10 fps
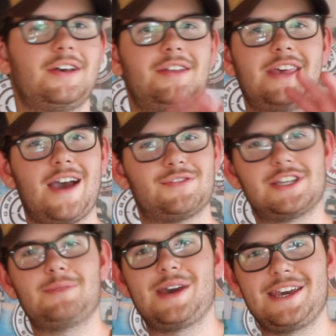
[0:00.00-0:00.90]
the
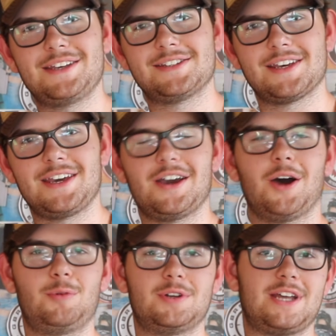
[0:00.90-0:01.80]
FCPC. I
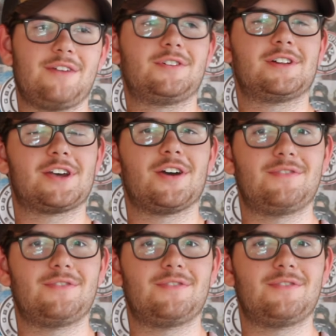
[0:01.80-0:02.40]
would definitely go